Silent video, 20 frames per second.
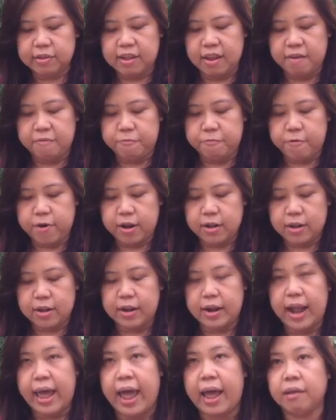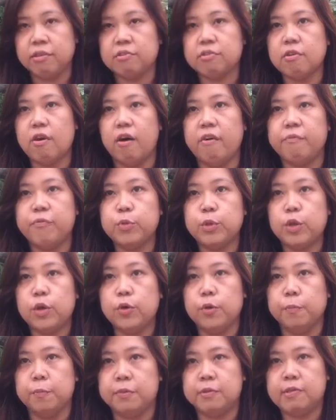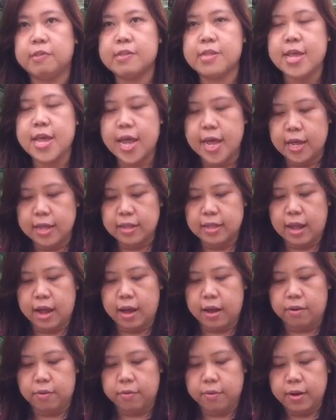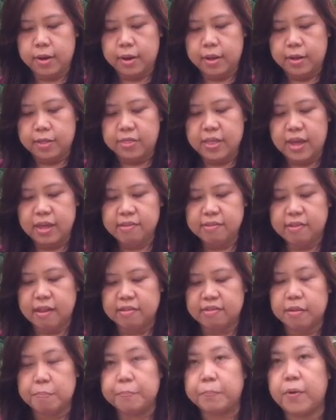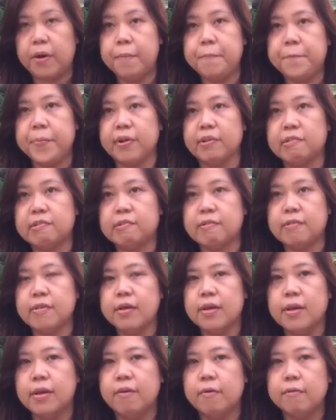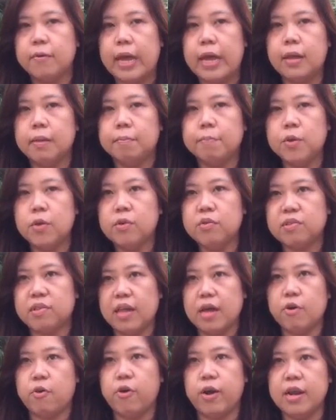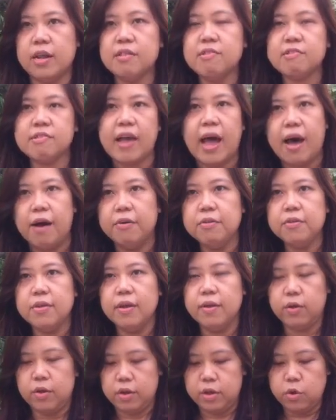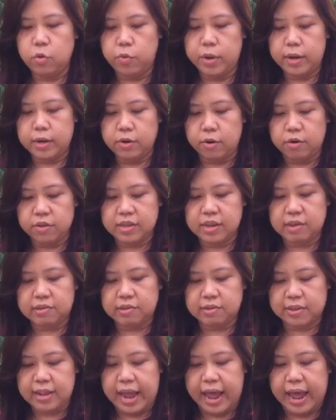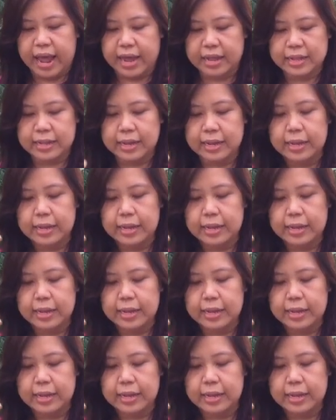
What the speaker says: different lengths of tubes. Now, this has a purpose. In music or in sound, you will notice that